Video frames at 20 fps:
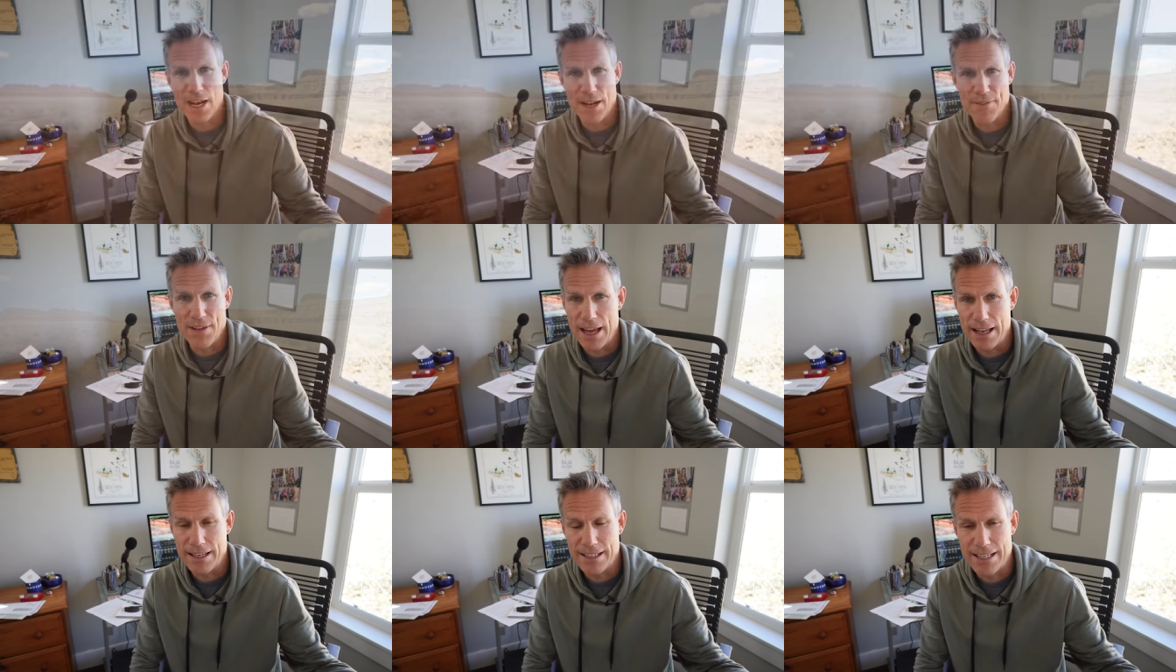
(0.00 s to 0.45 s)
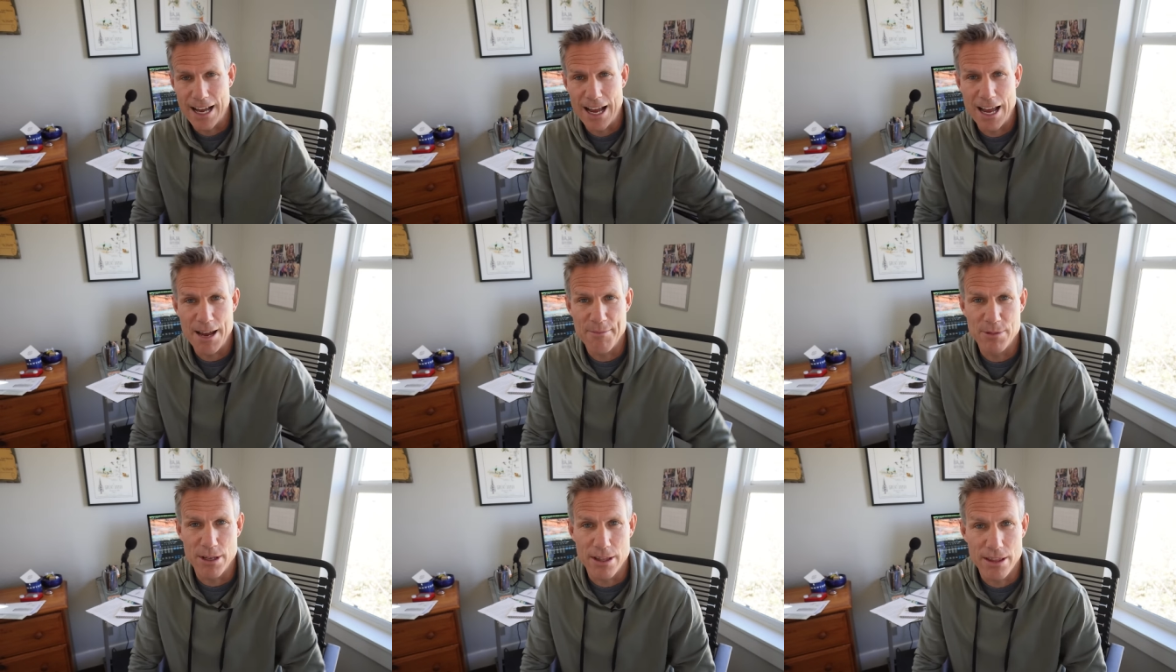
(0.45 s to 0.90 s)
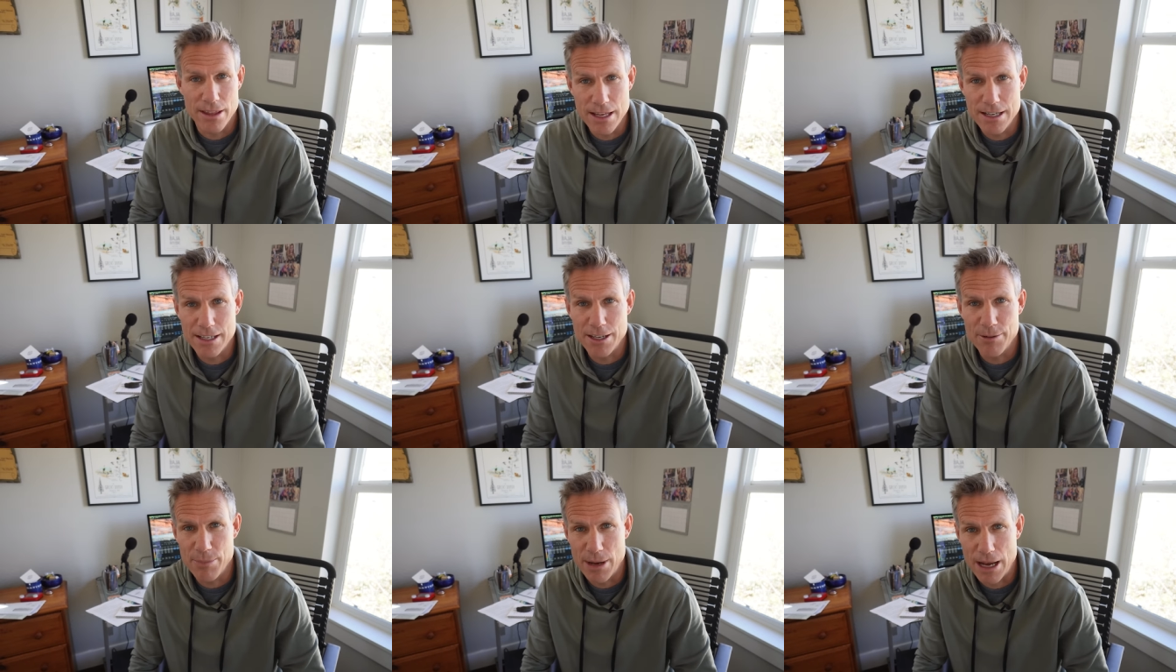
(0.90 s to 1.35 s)
and I've had time to
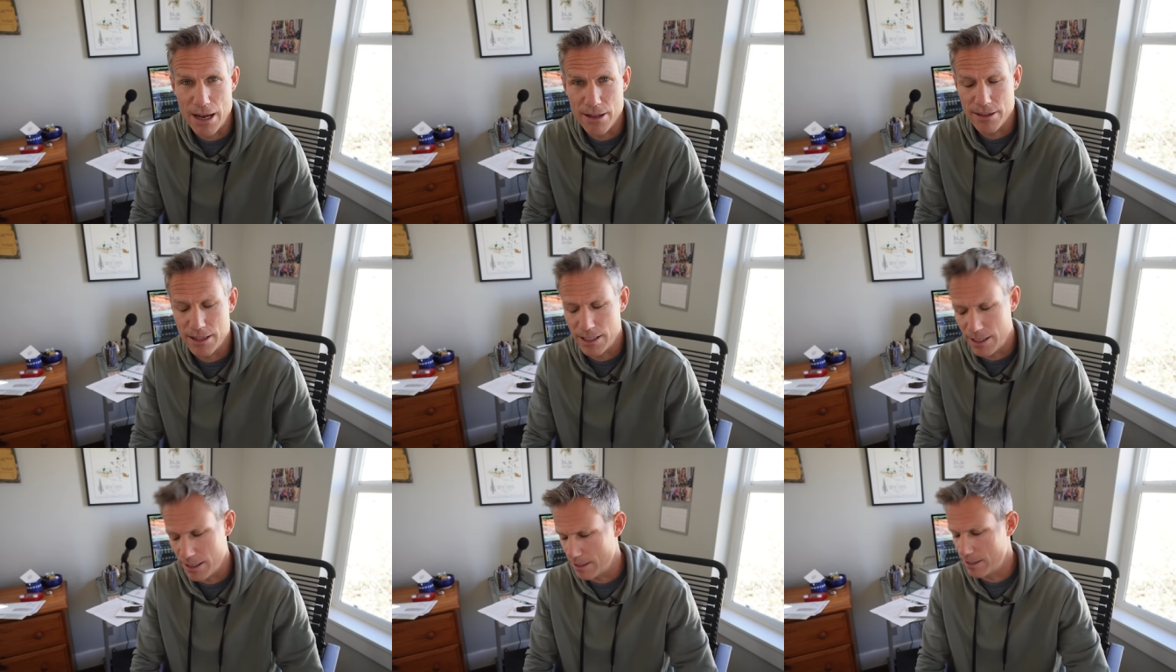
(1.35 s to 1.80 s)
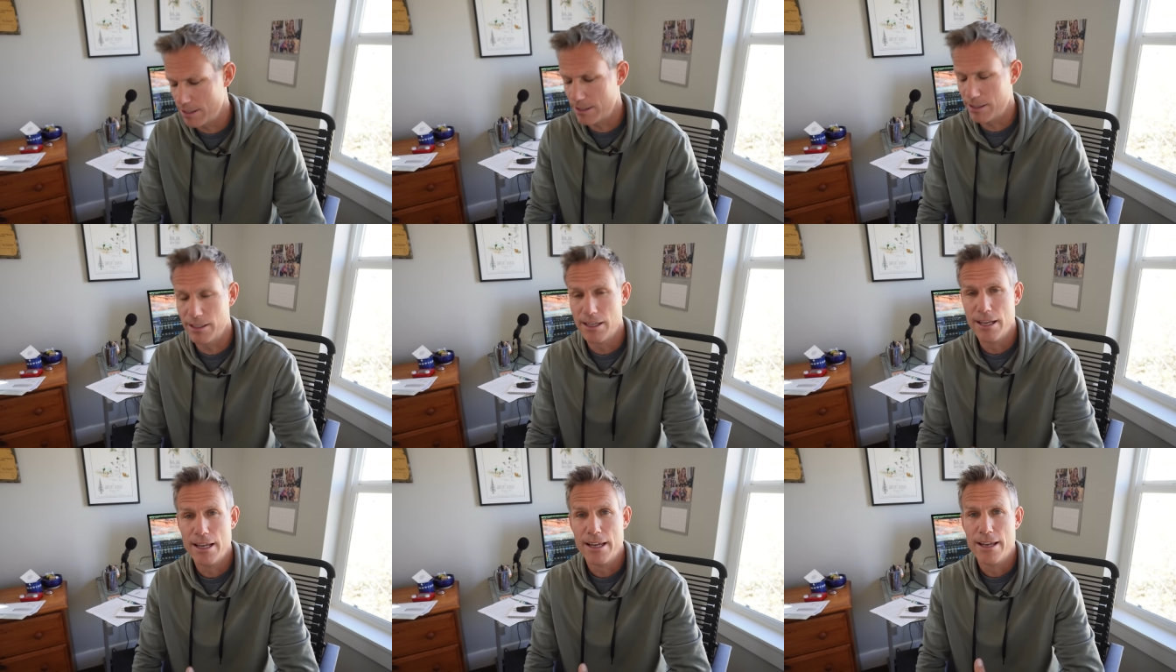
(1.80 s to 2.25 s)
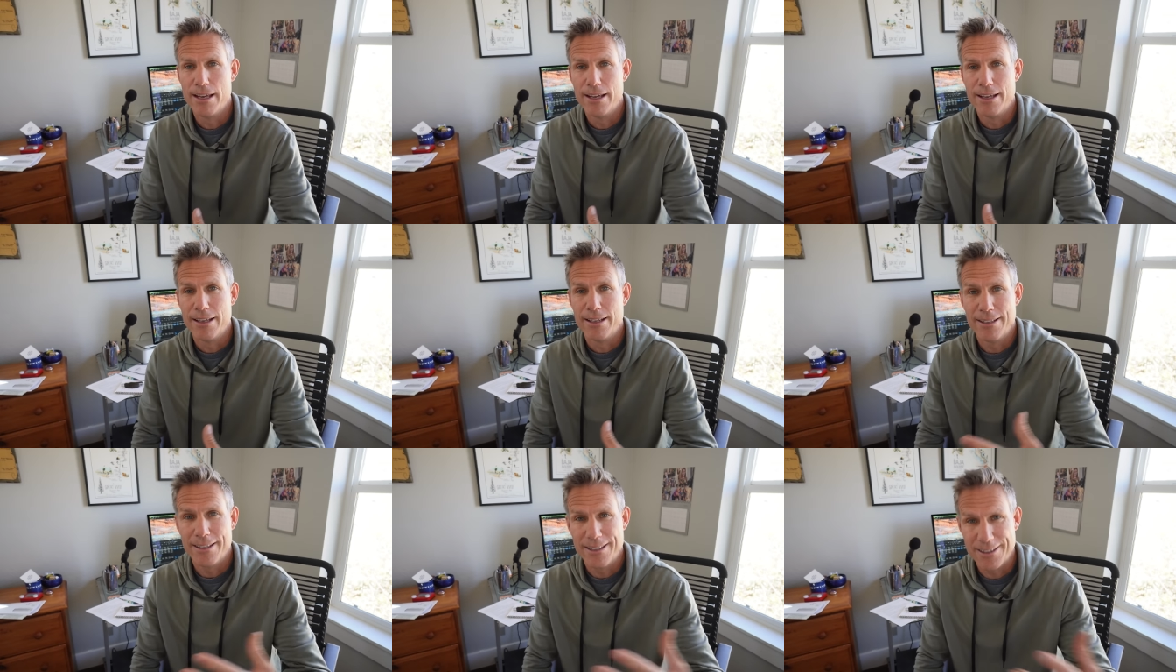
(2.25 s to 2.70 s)
think about this,
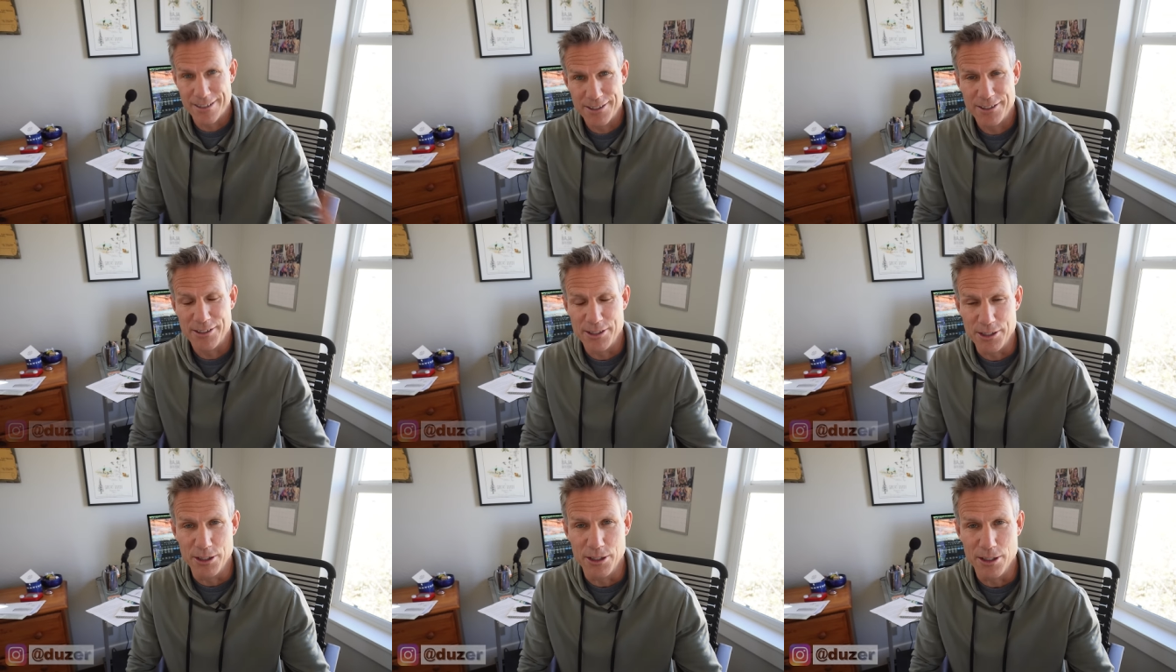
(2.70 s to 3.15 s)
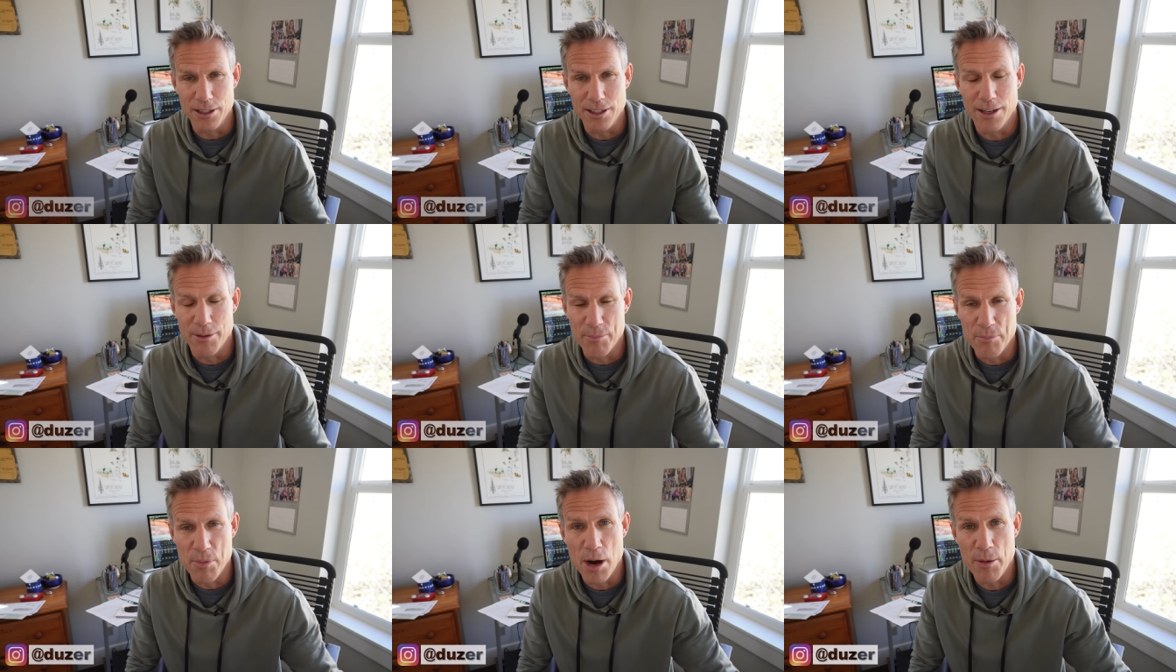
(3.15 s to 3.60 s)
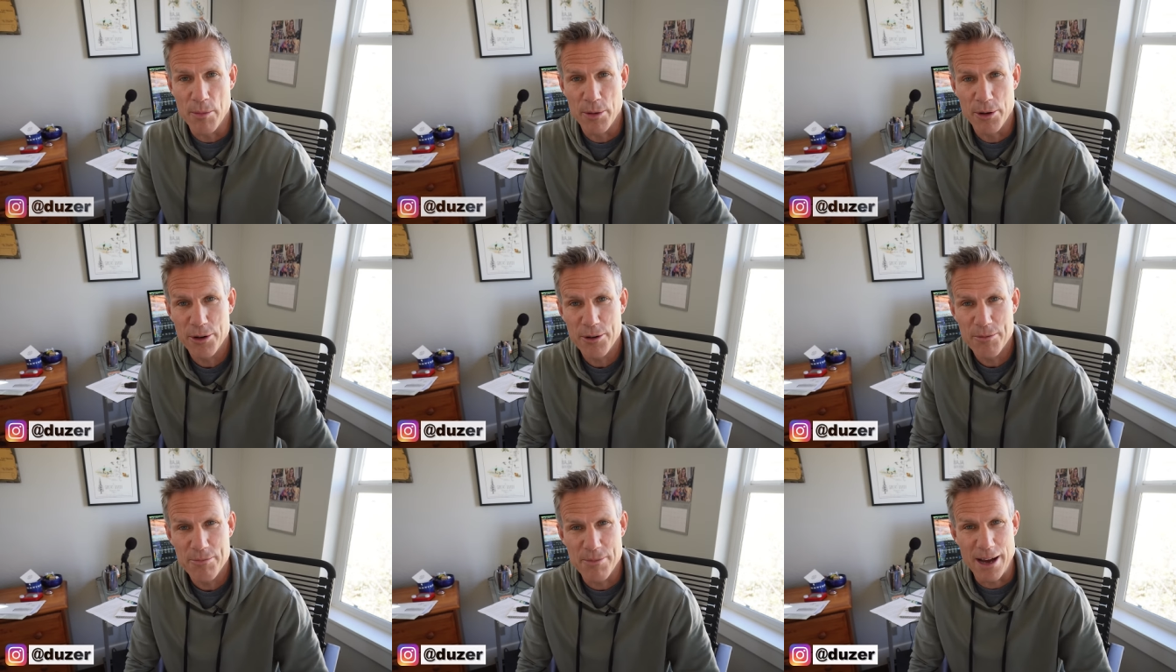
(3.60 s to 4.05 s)
it's still a
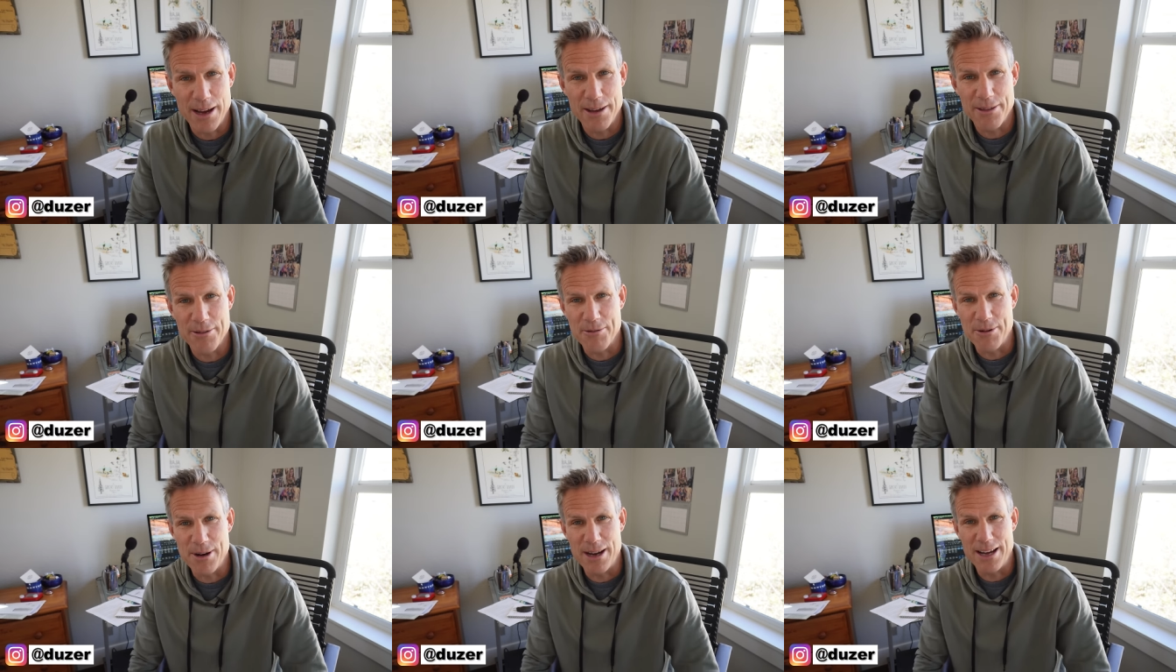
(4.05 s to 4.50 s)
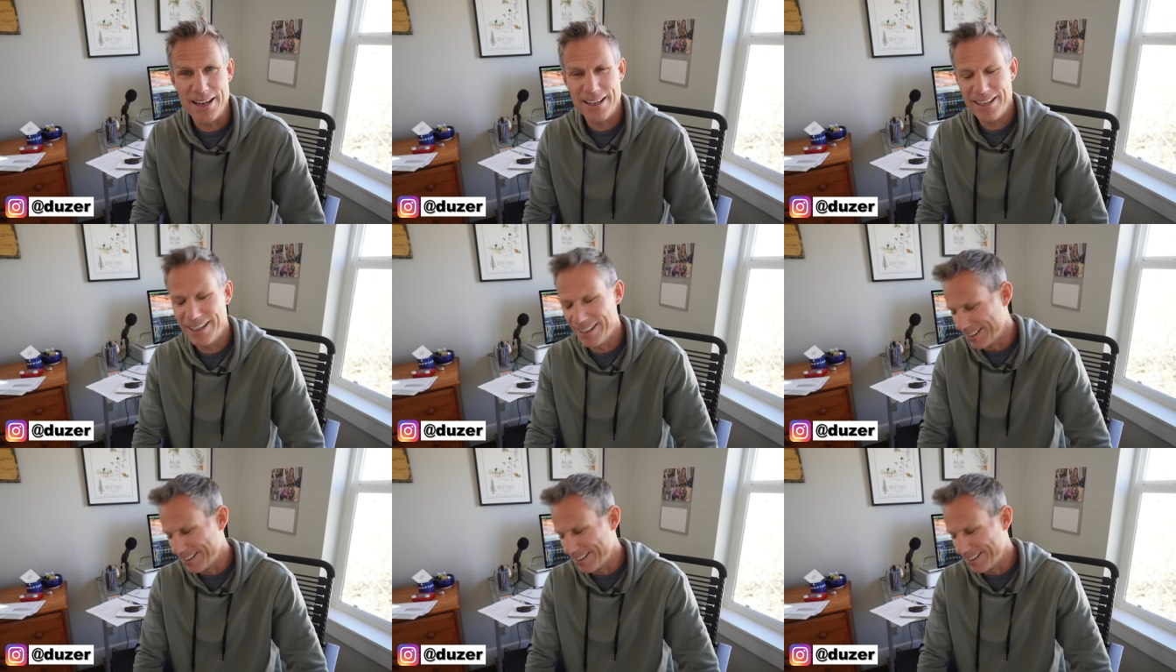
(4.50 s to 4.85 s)
bummer, by the way.